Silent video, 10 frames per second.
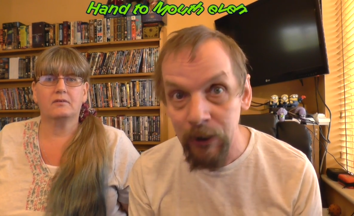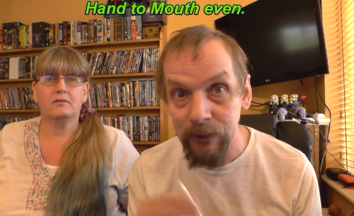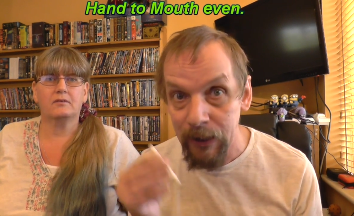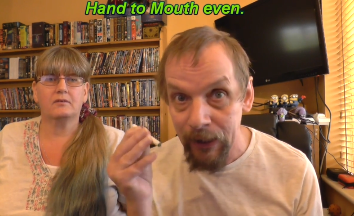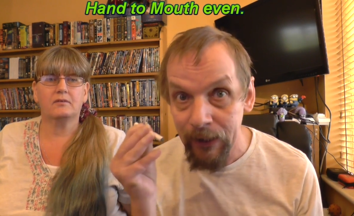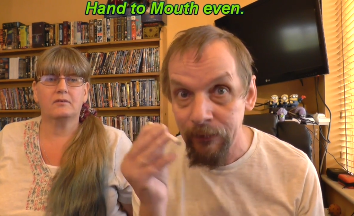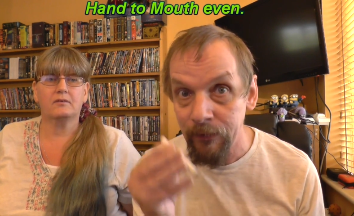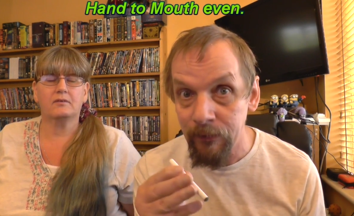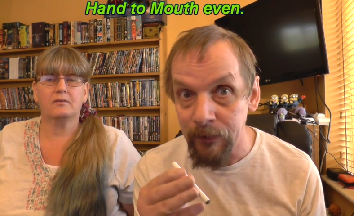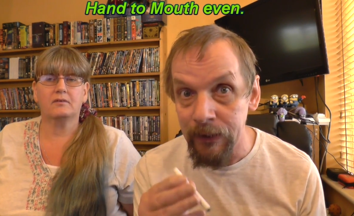Speaker 1: as the
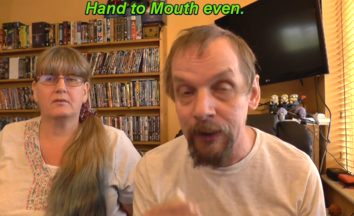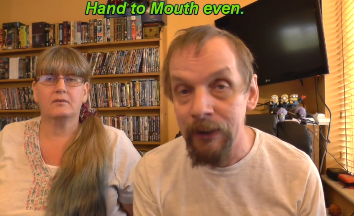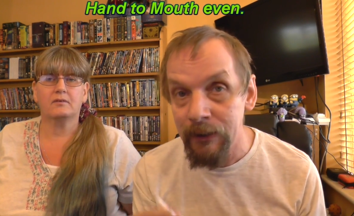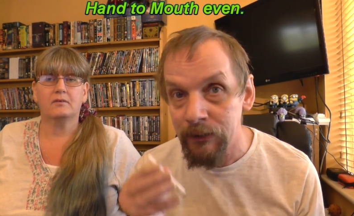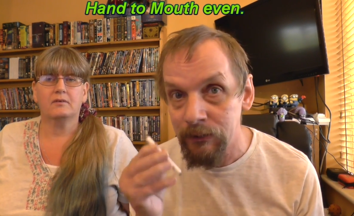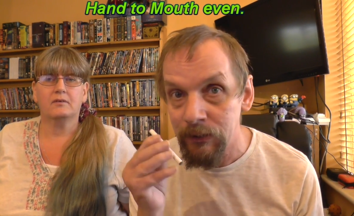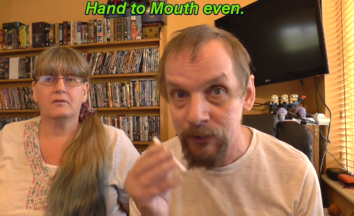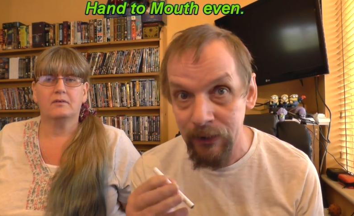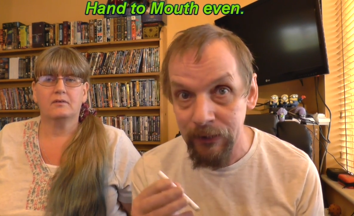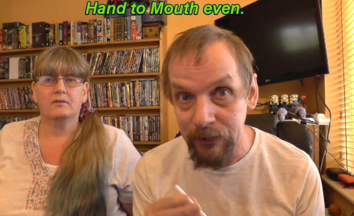hand-eye, it is the
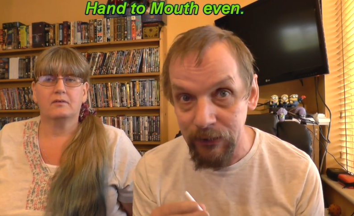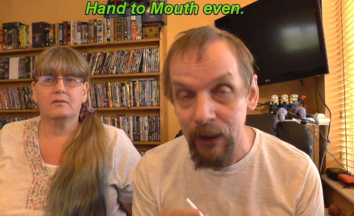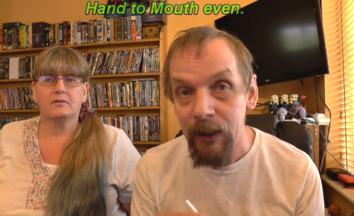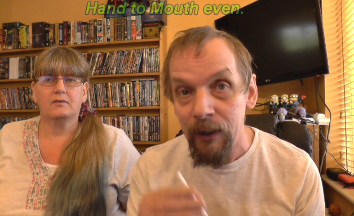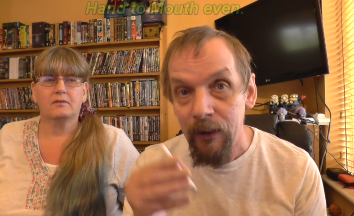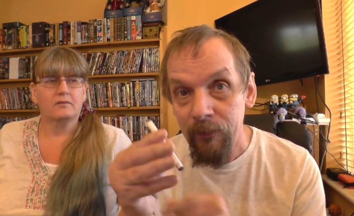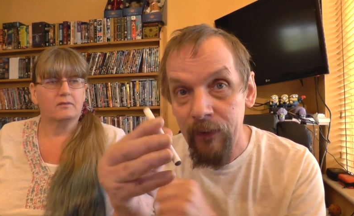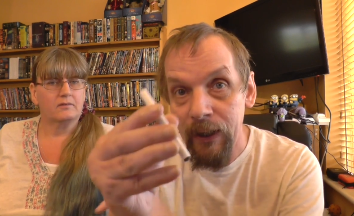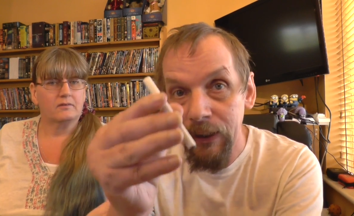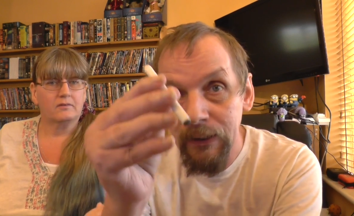taste.
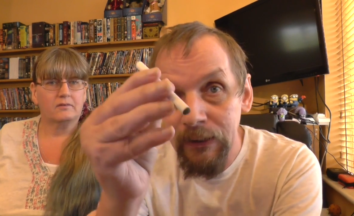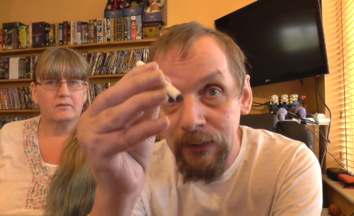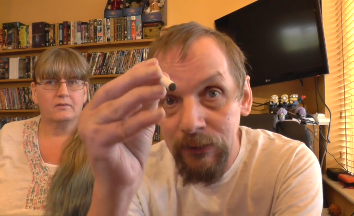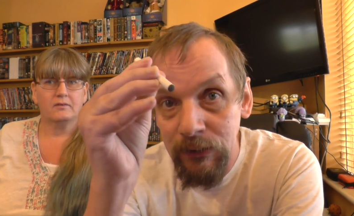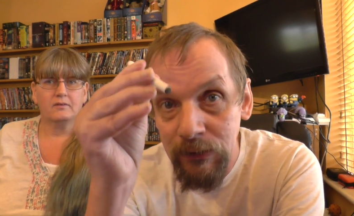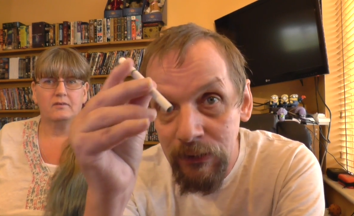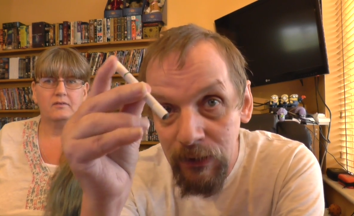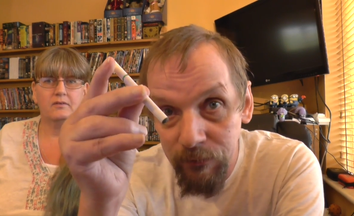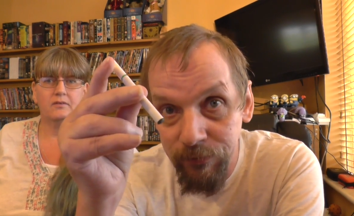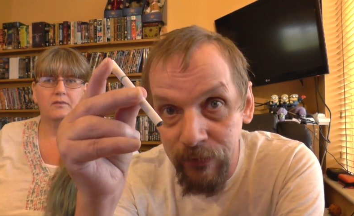There is
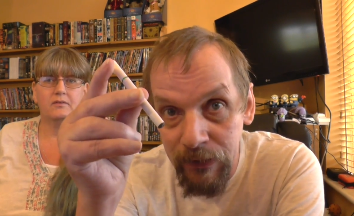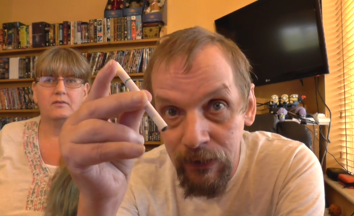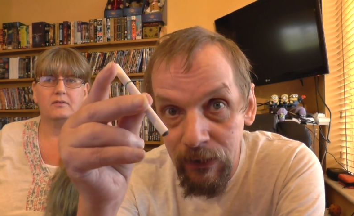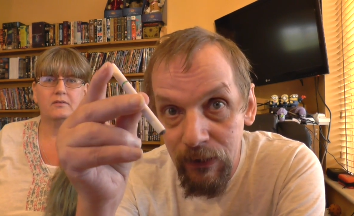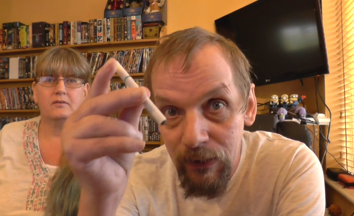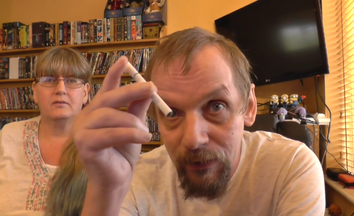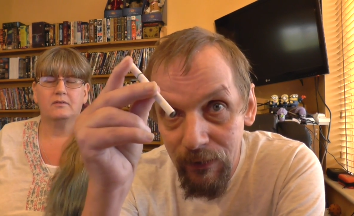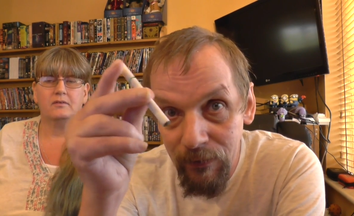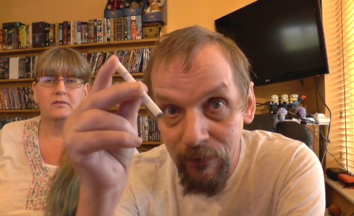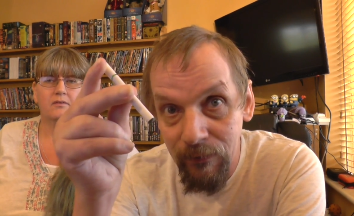nothing
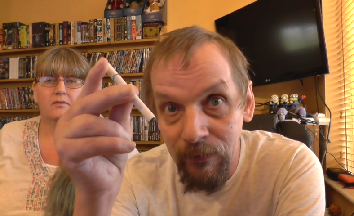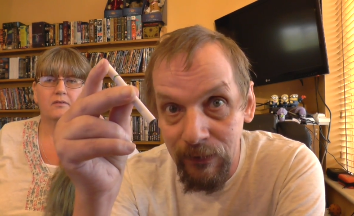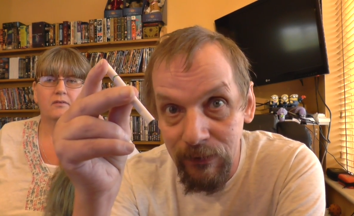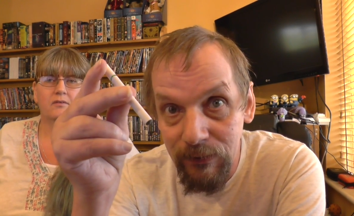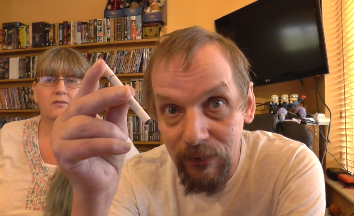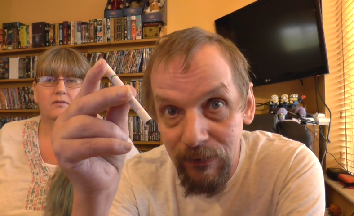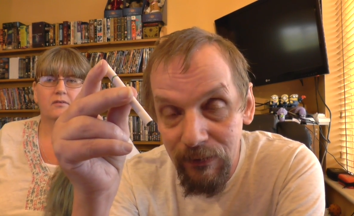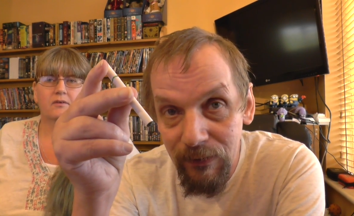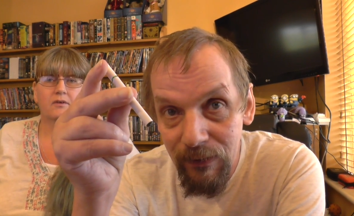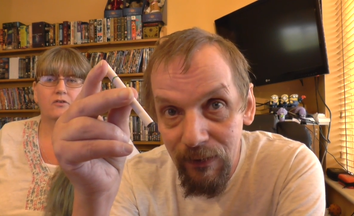in this
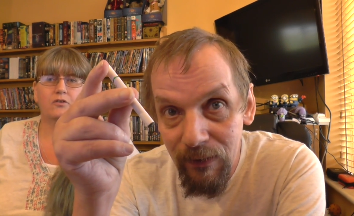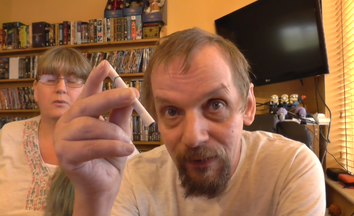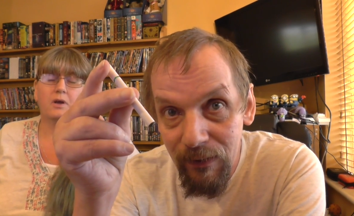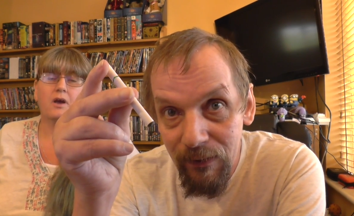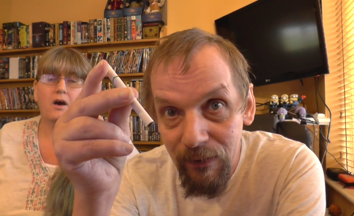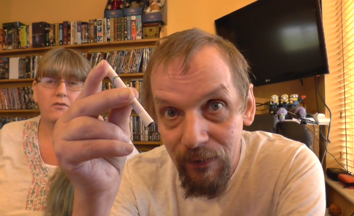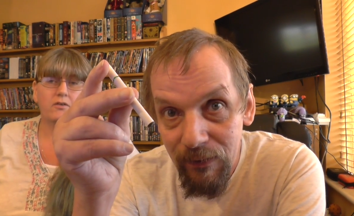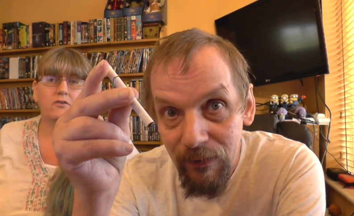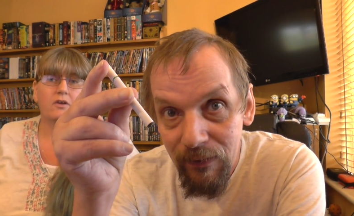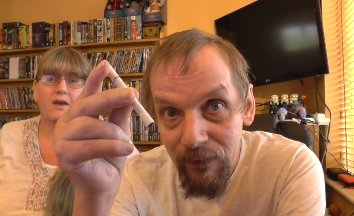
Speaker 2: to
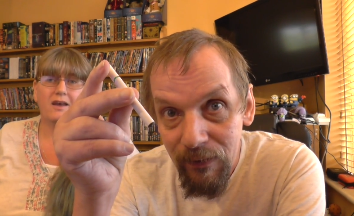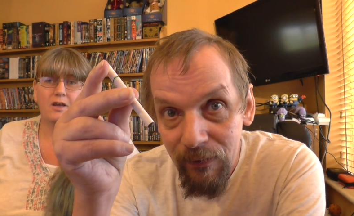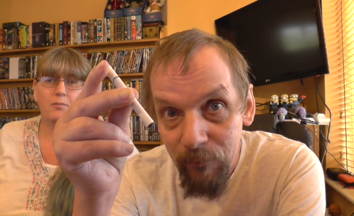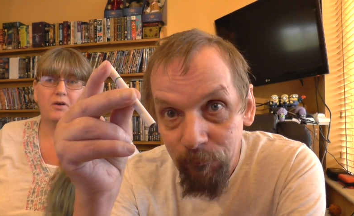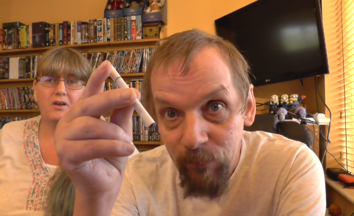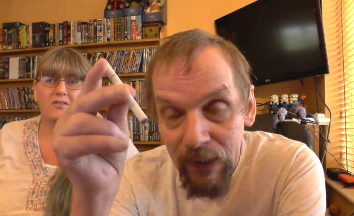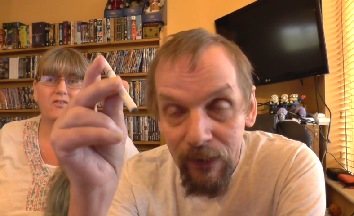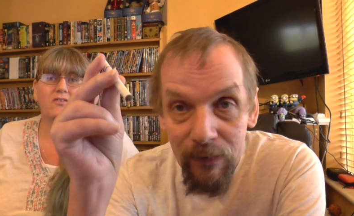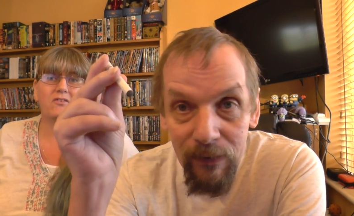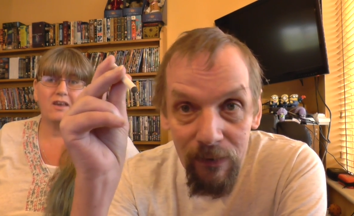encourage anybody
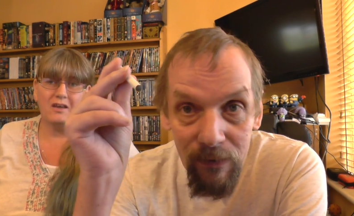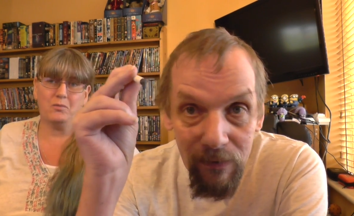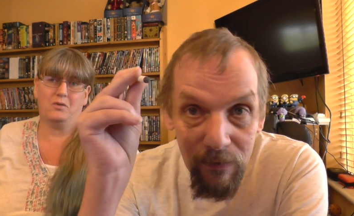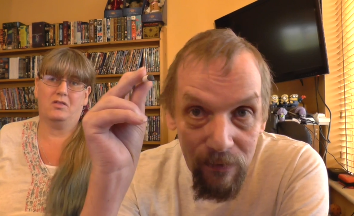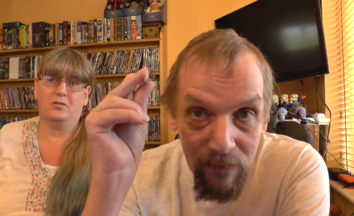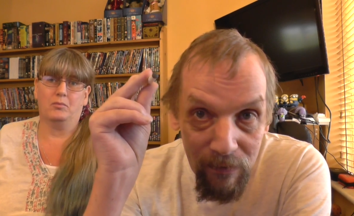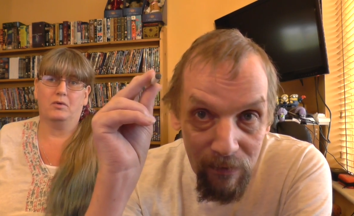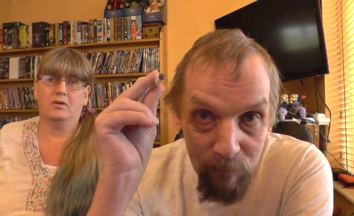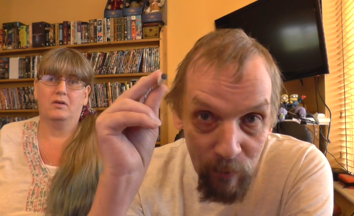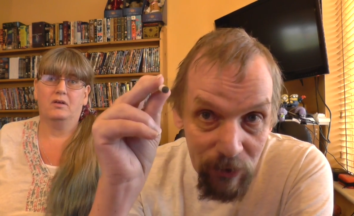to stick with them.
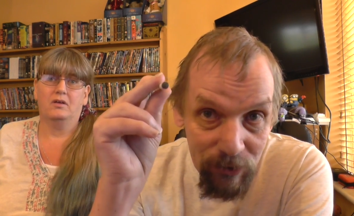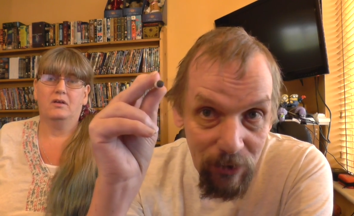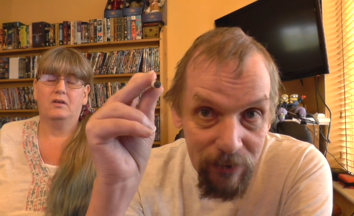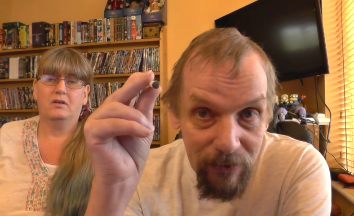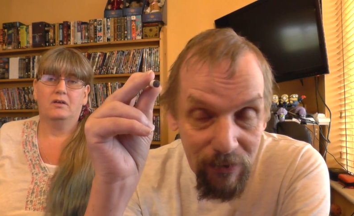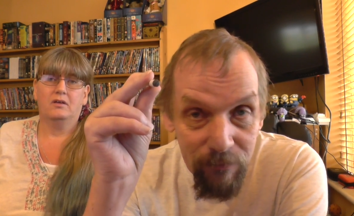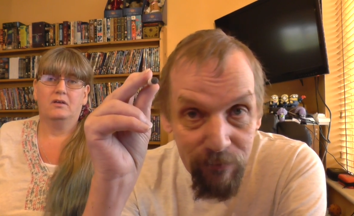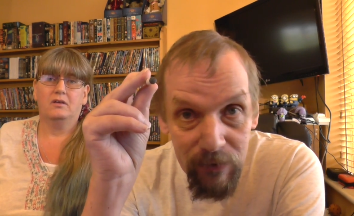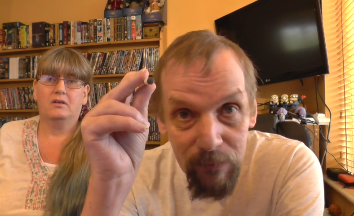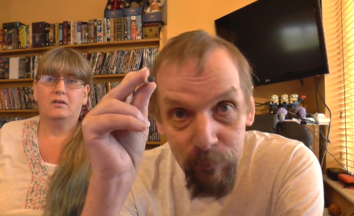
Speaker 1: Personally,
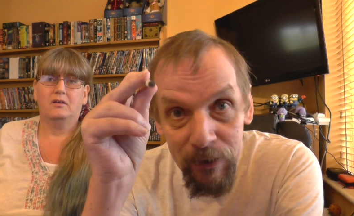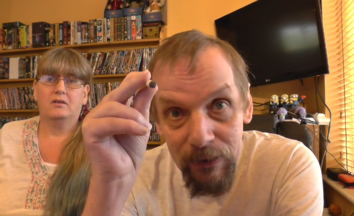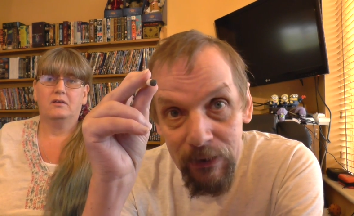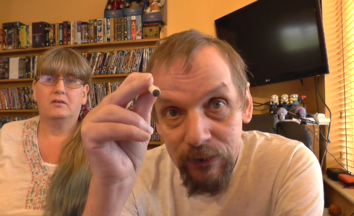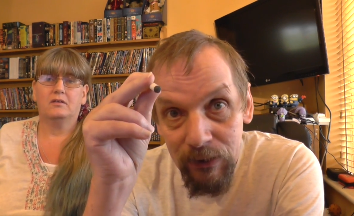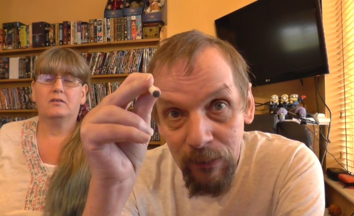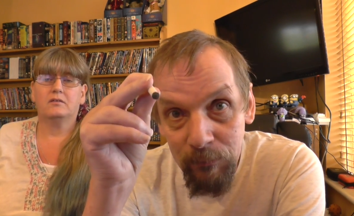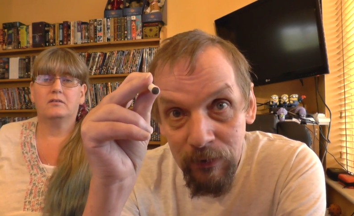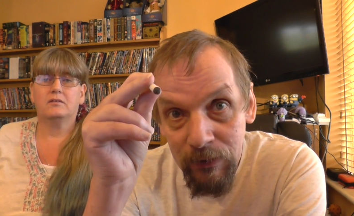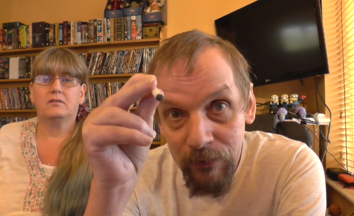if I'd have picked this
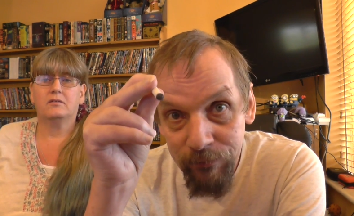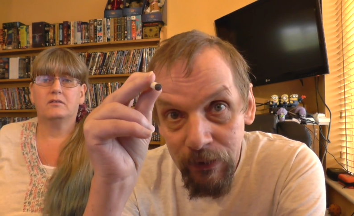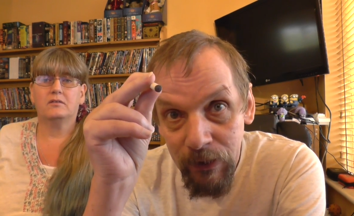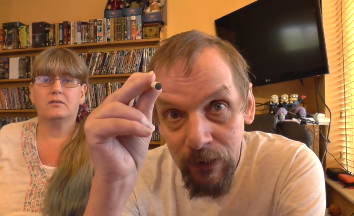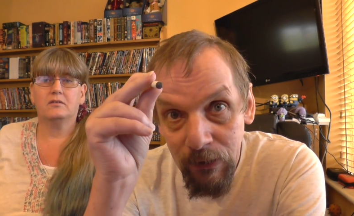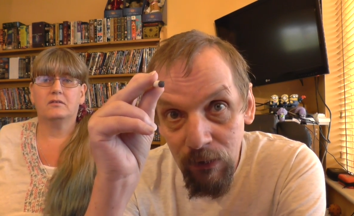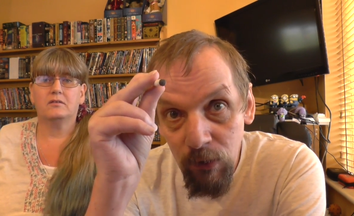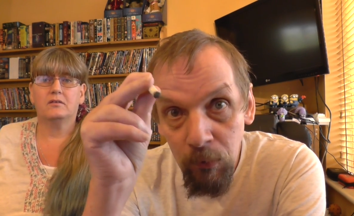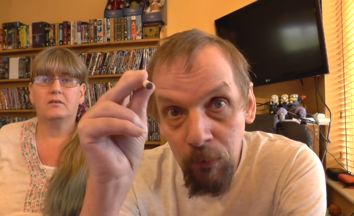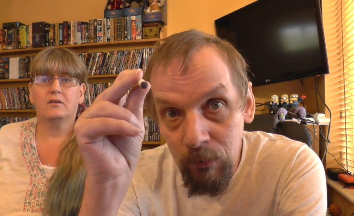up thinking, oh,